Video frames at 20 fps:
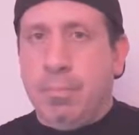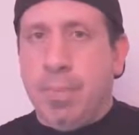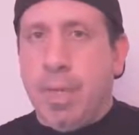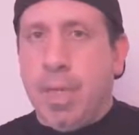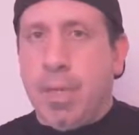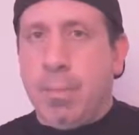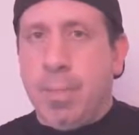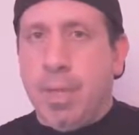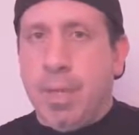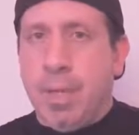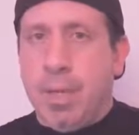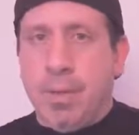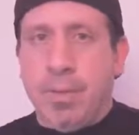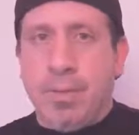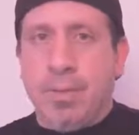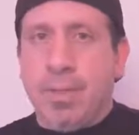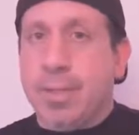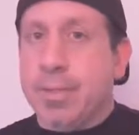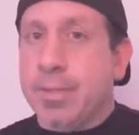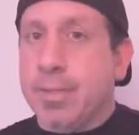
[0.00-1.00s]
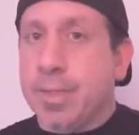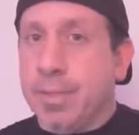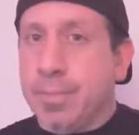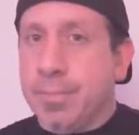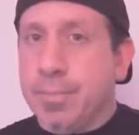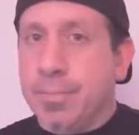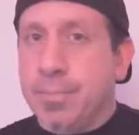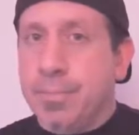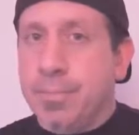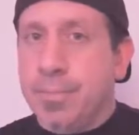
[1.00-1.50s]
Bottom line, that's it.
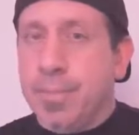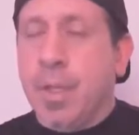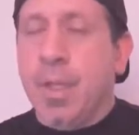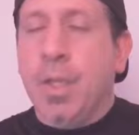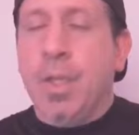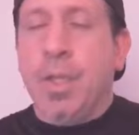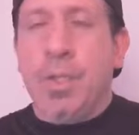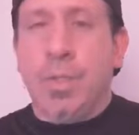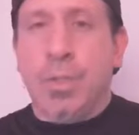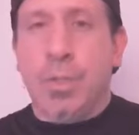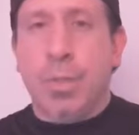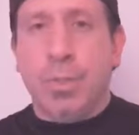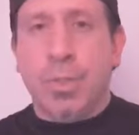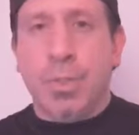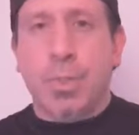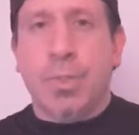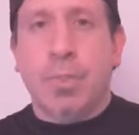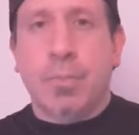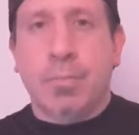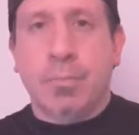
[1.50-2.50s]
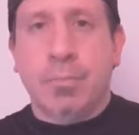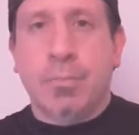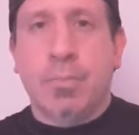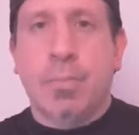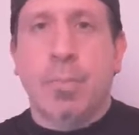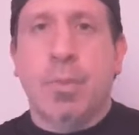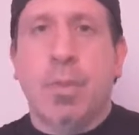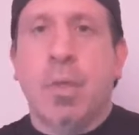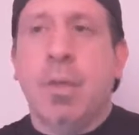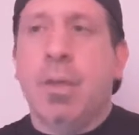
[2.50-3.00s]
Use it,
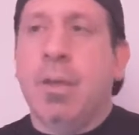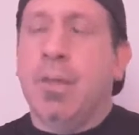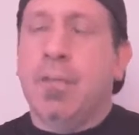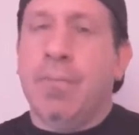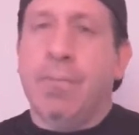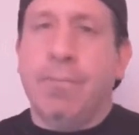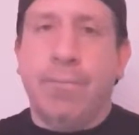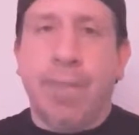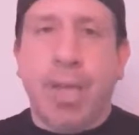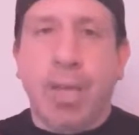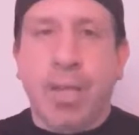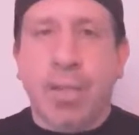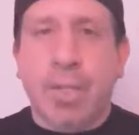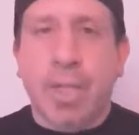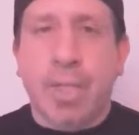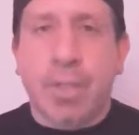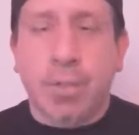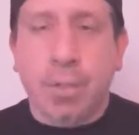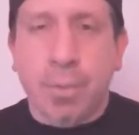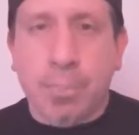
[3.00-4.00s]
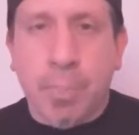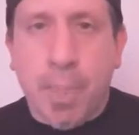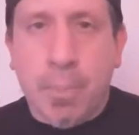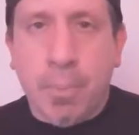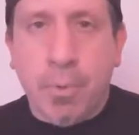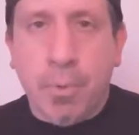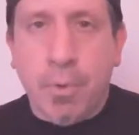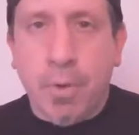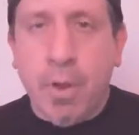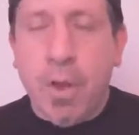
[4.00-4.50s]
validate those
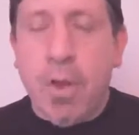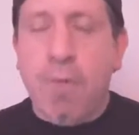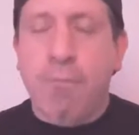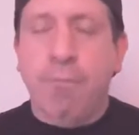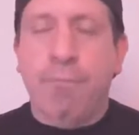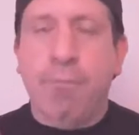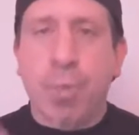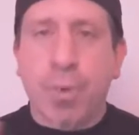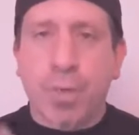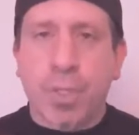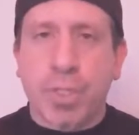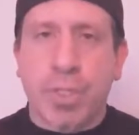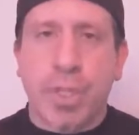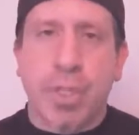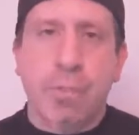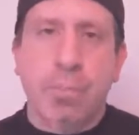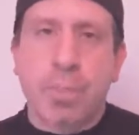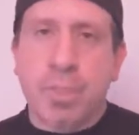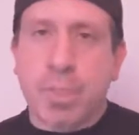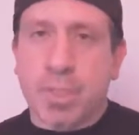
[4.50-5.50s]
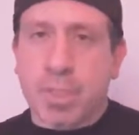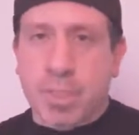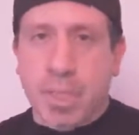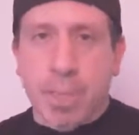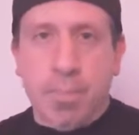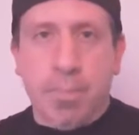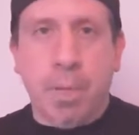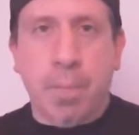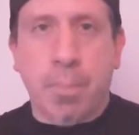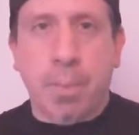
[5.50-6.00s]
people, force them to
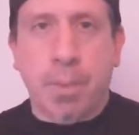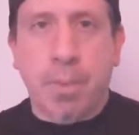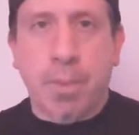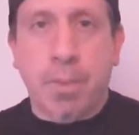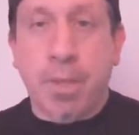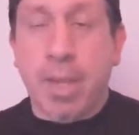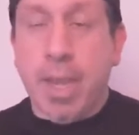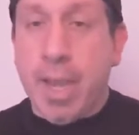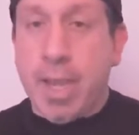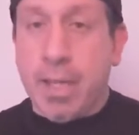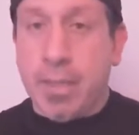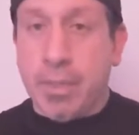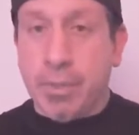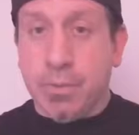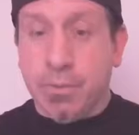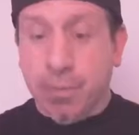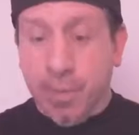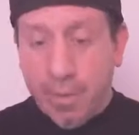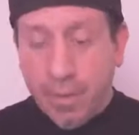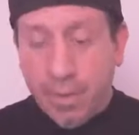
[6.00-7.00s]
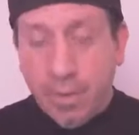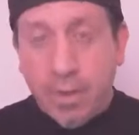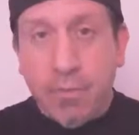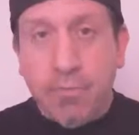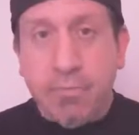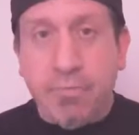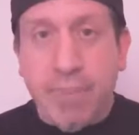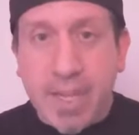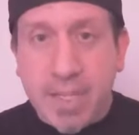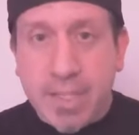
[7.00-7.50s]
step up and to
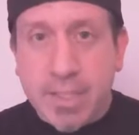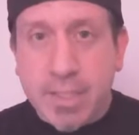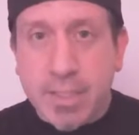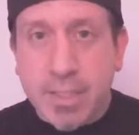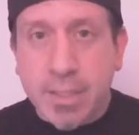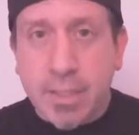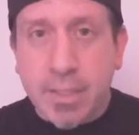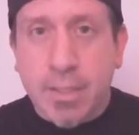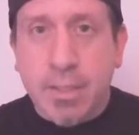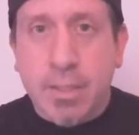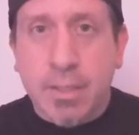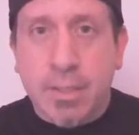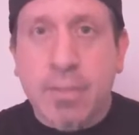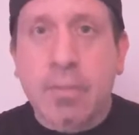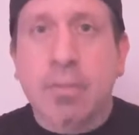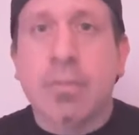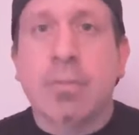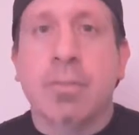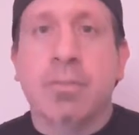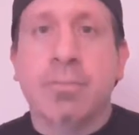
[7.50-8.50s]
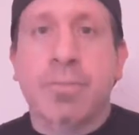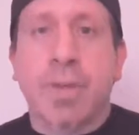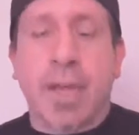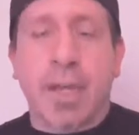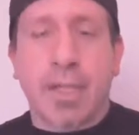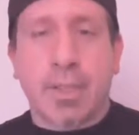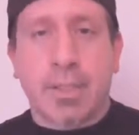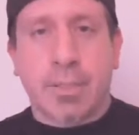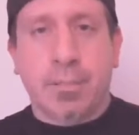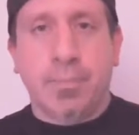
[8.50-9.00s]
face the
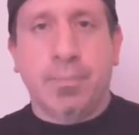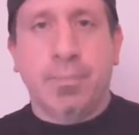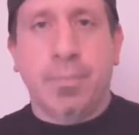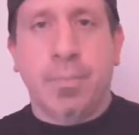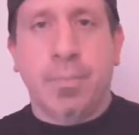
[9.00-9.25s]
facts,